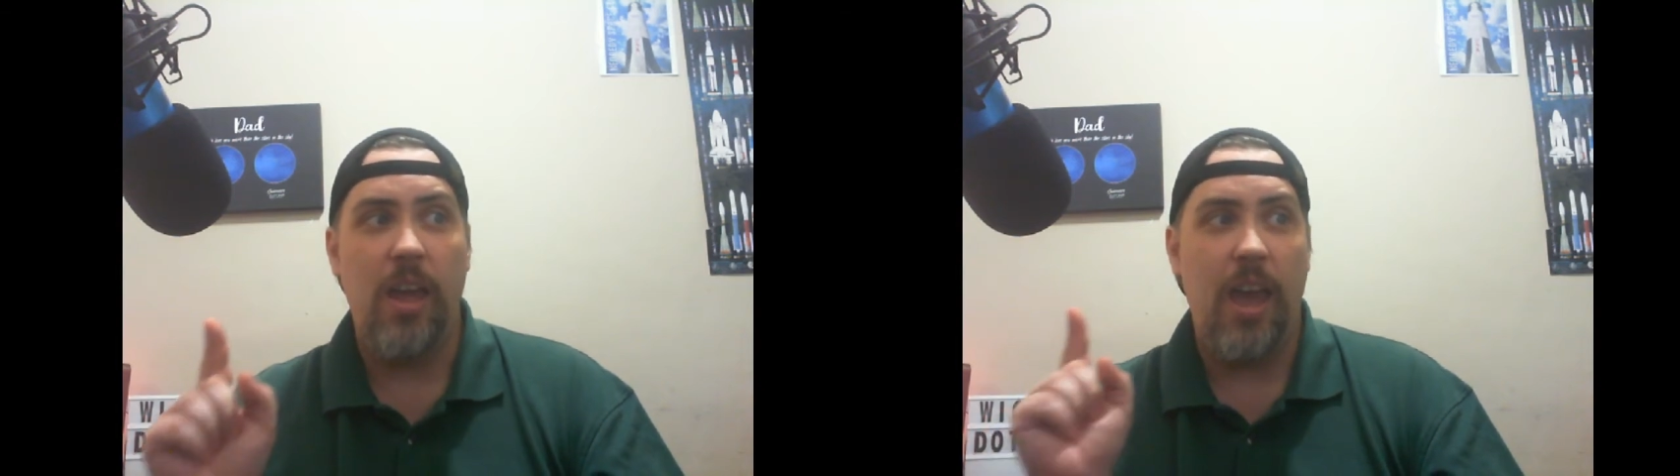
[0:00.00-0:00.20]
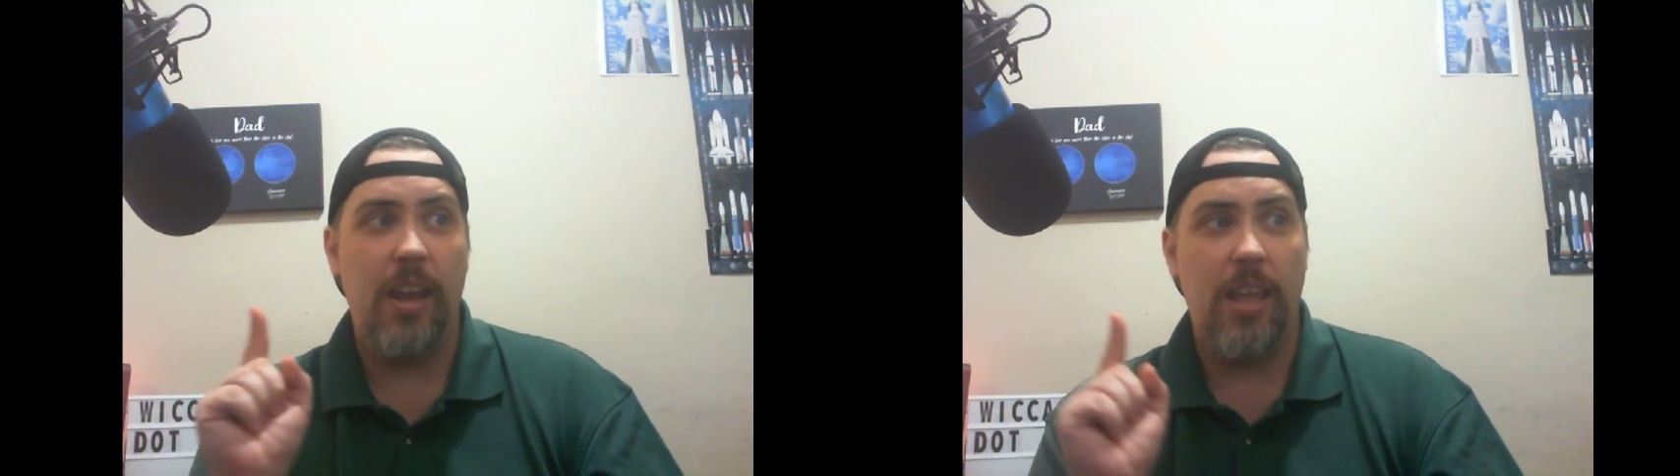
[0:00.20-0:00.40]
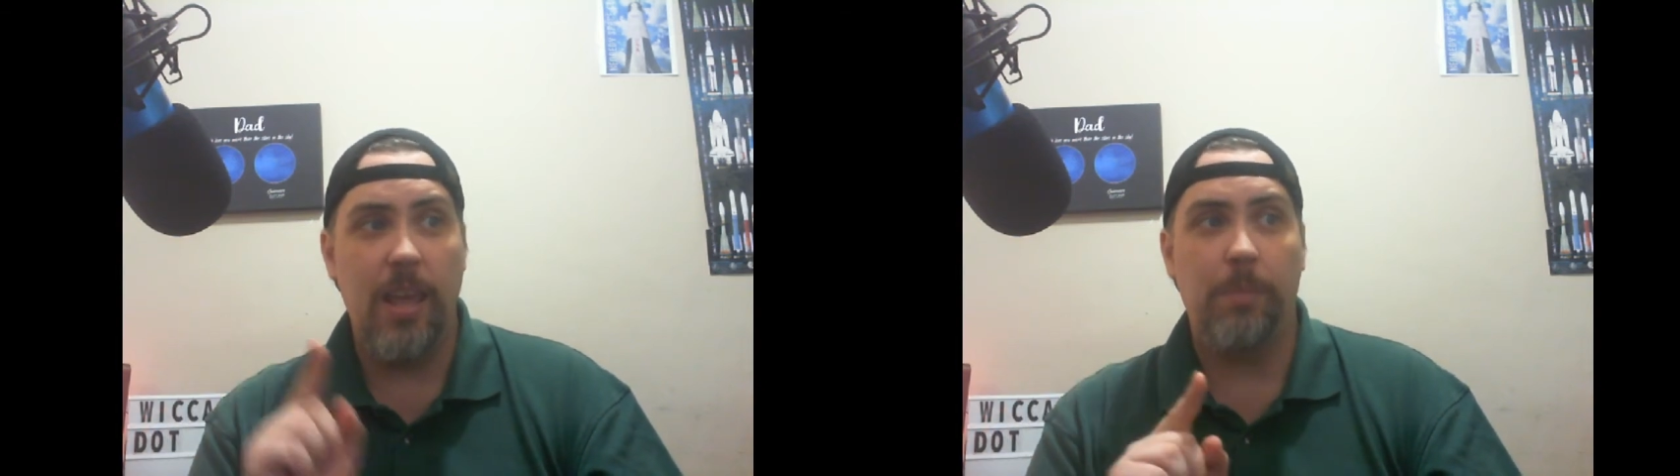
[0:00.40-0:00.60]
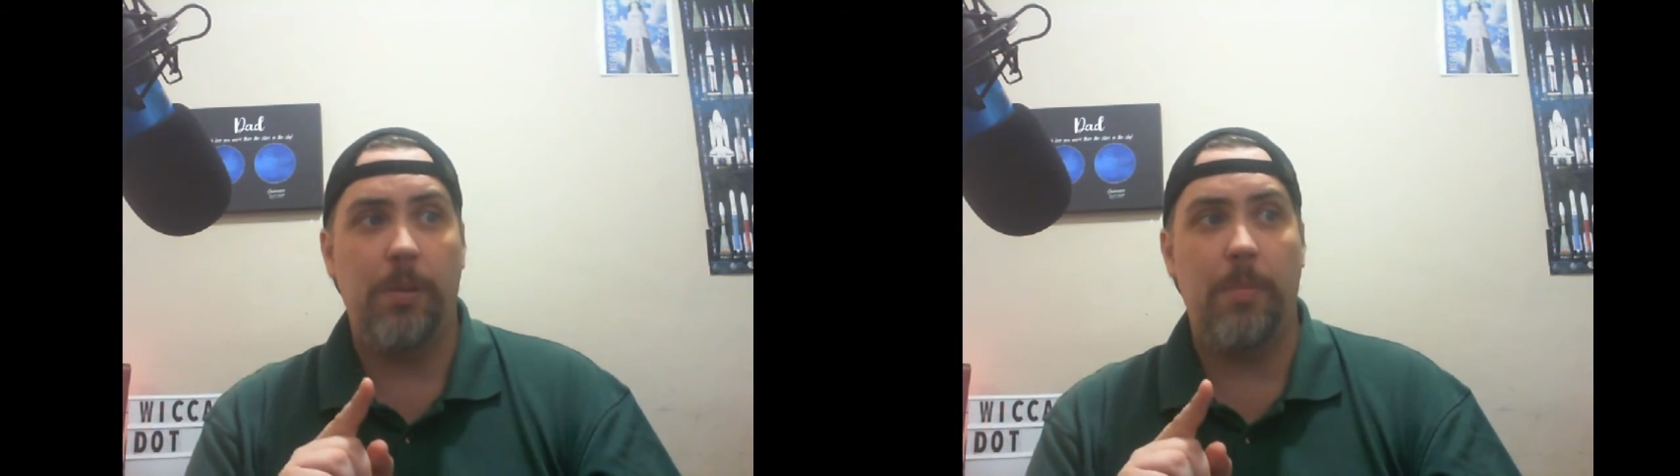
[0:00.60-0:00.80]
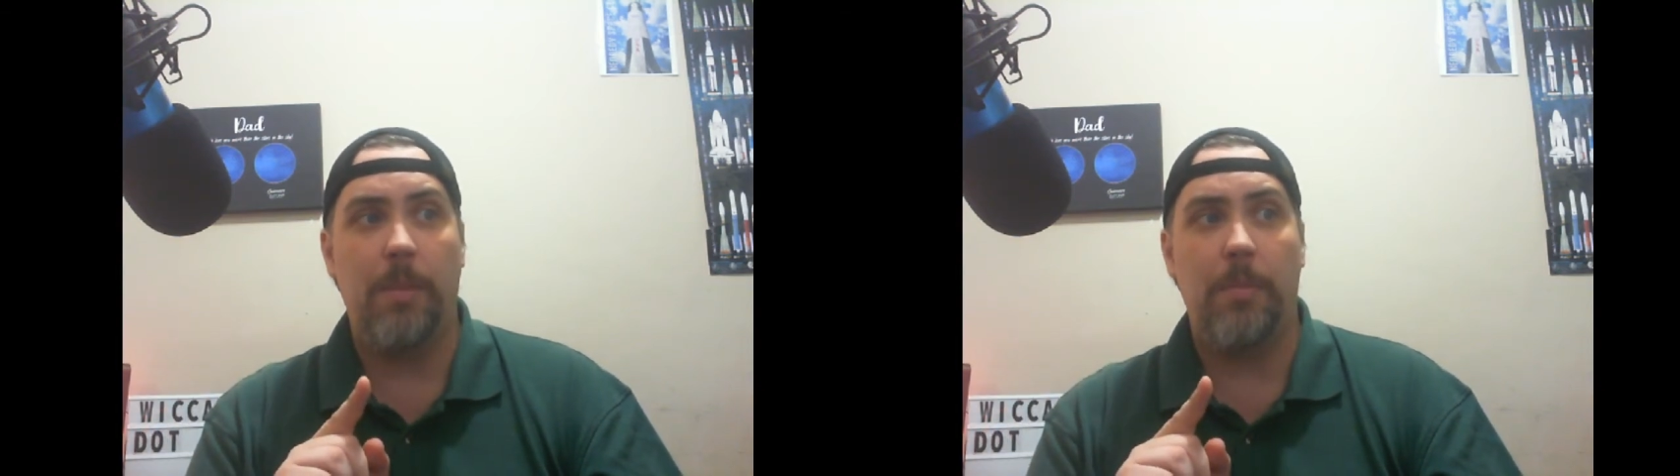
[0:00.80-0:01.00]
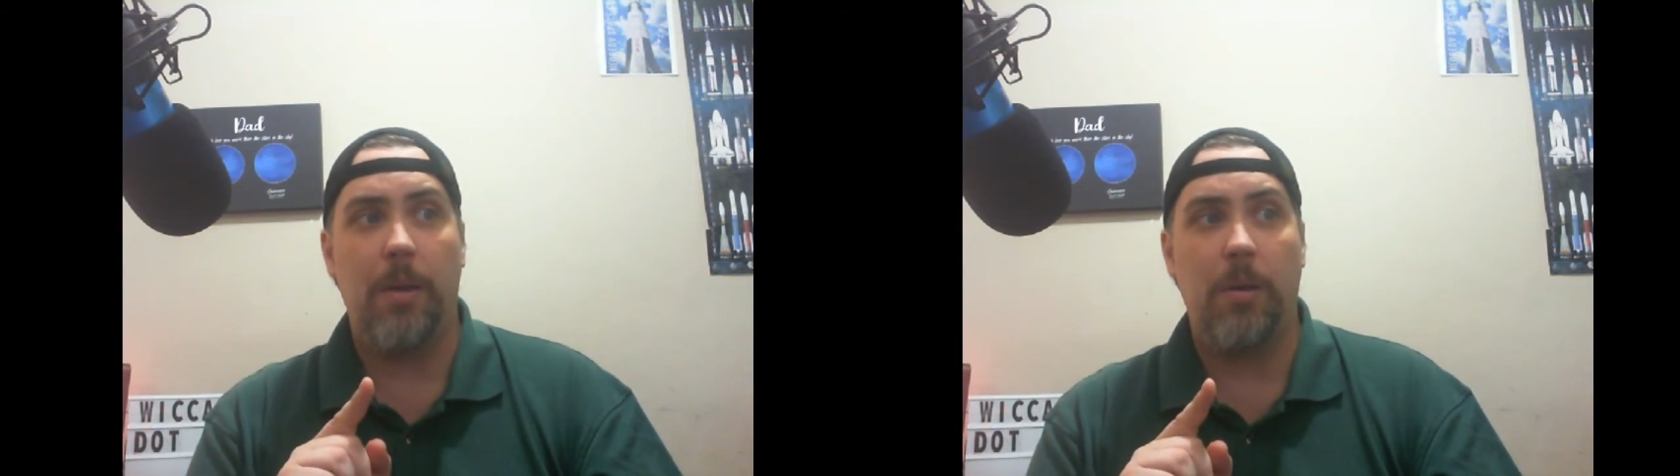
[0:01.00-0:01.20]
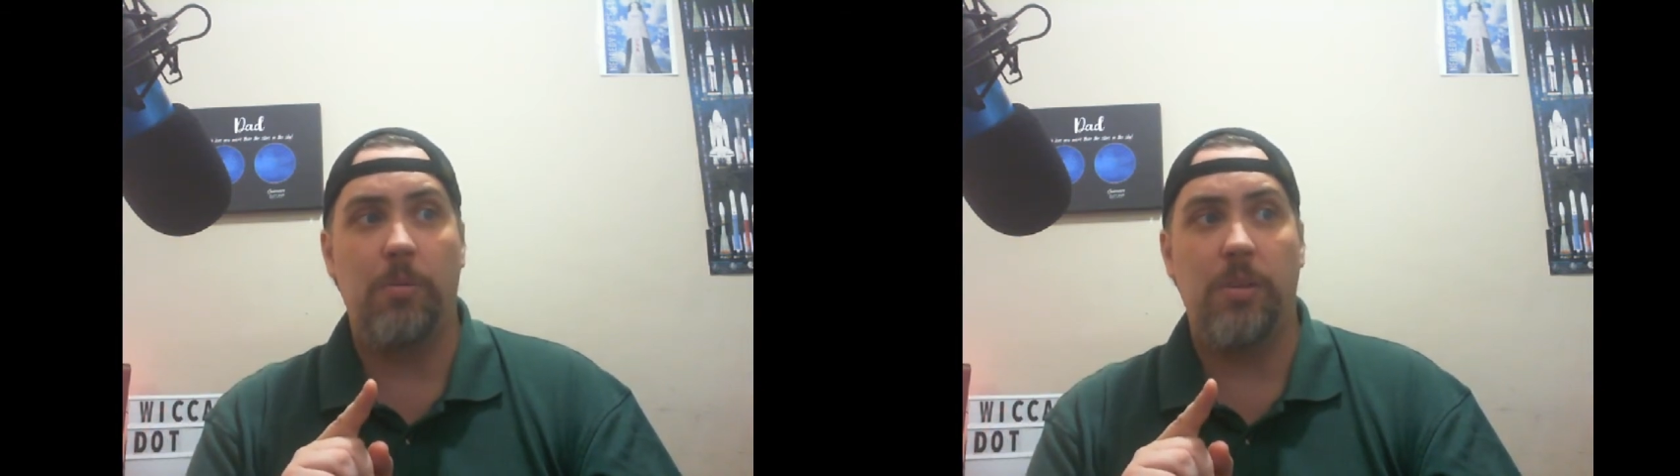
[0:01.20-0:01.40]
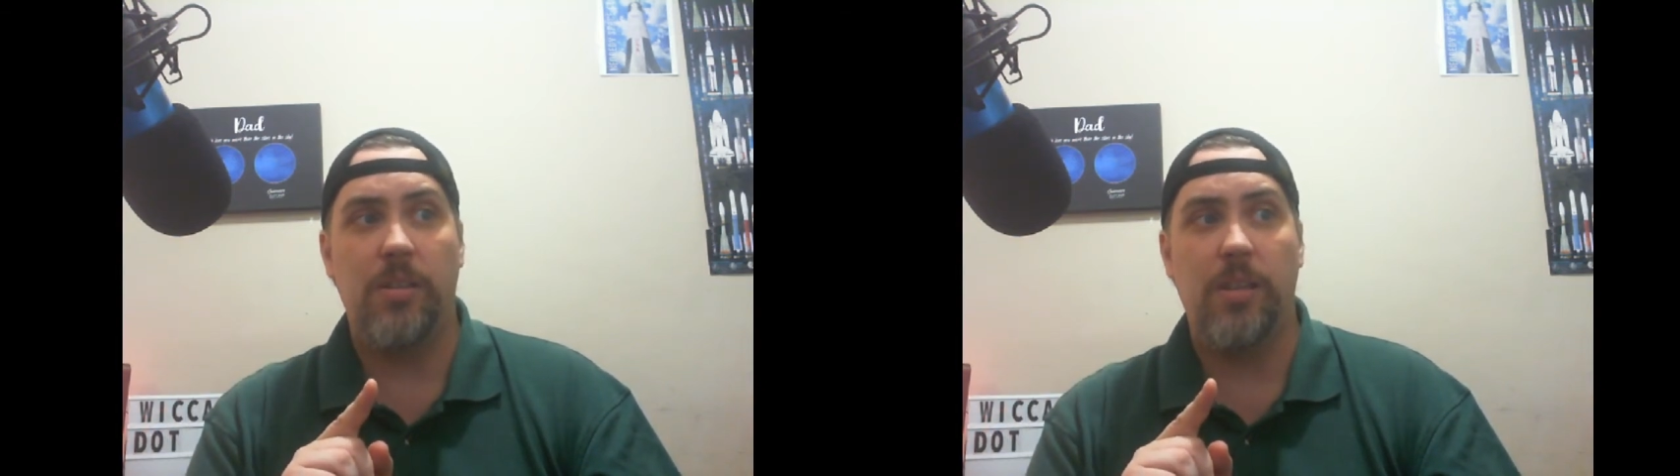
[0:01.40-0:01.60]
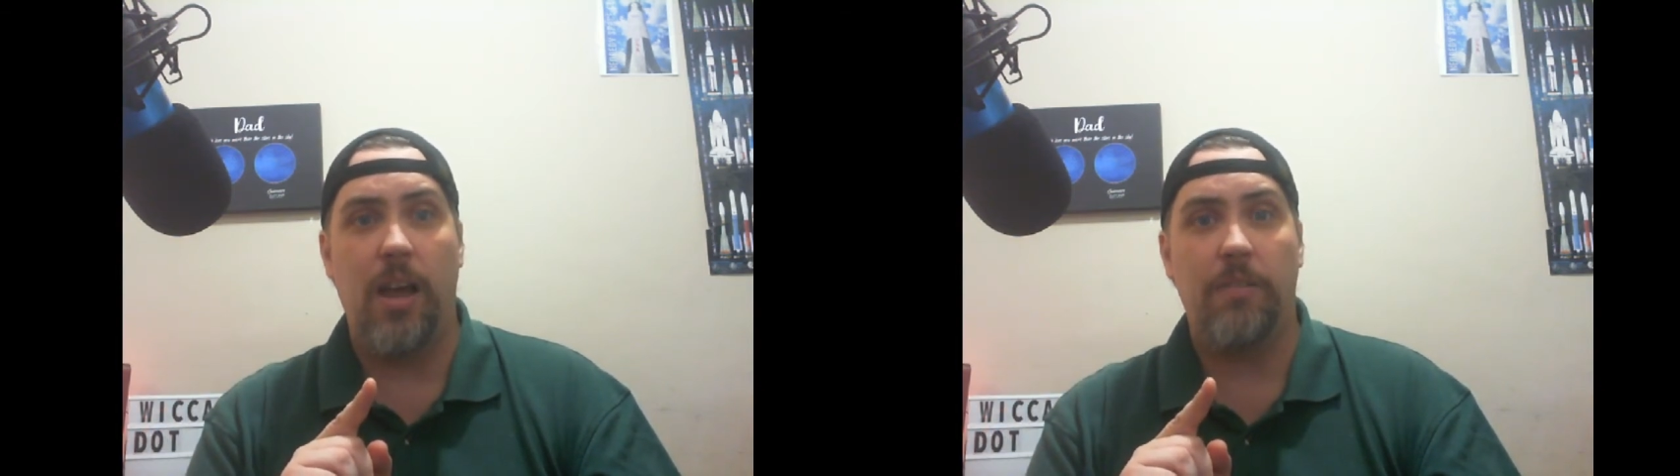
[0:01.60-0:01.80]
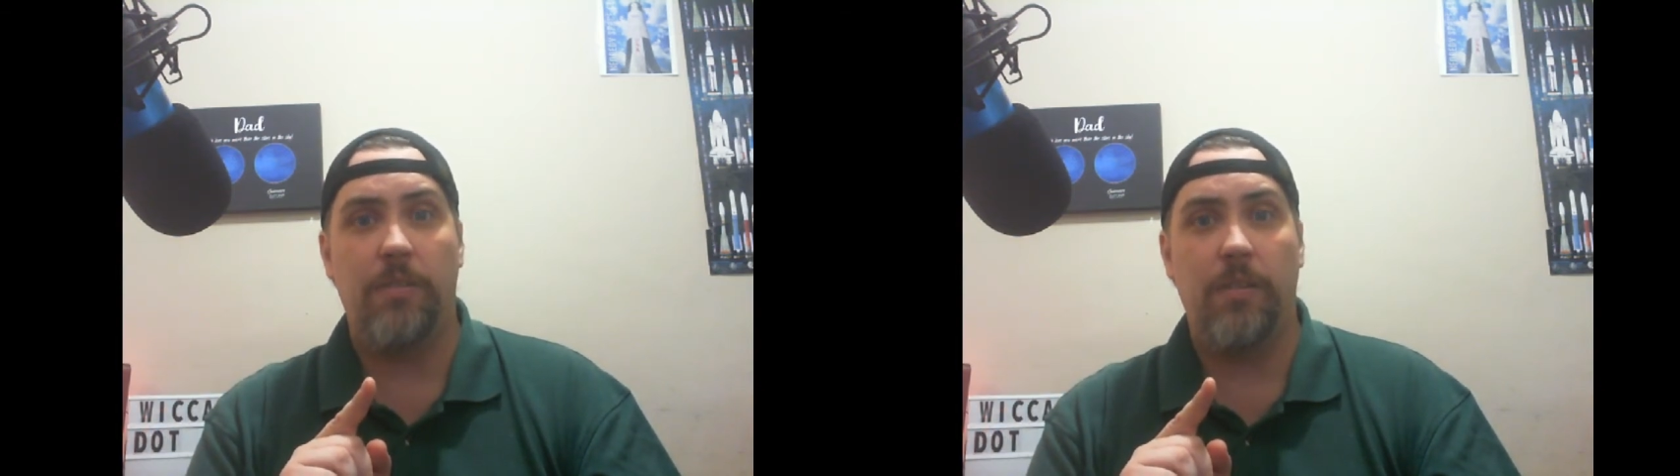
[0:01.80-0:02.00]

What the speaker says: and implement my own stuff.